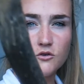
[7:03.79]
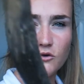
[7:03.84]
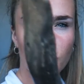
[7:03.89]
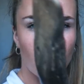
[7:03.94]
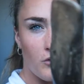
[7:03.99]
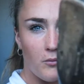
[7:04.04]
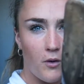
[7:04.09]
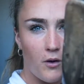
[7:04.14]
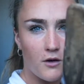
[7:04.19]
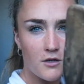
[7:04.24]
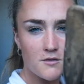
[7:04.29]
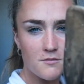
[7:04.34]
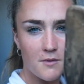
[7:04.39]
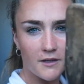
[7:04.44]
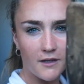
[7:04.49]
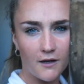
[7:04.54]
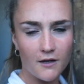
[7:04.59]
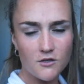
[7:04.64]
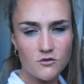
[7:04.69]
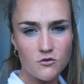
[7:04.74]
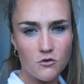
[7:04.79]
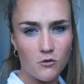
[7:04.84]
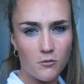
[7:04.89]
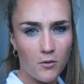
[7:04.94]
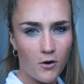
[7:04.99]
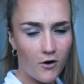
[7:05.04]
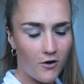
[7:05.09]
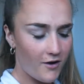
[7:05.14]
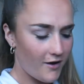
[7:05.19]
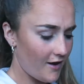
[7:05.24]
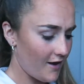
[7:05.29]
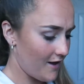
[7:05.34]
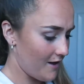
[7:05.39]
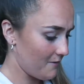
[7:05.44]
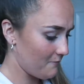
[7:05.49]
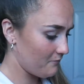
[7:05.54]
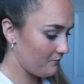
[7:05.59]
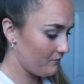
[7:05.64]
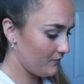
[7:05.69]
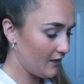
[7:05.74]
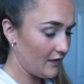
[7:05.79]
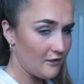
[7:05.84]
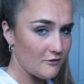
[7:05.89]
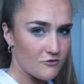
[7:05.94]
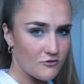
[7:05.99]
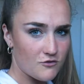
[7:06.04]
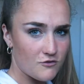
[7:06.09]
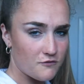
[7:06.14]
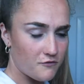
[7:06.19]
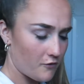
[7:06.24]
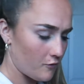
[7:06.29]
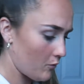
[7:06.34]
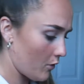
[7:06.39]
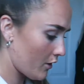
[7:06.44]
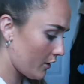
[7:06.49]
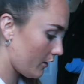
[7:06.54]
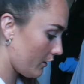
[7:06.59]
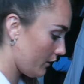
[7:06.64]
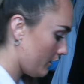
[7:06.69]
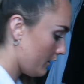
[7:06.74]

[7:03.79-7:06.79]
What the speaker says: a crowbar. It's my daddy's crowbar. He uses for work.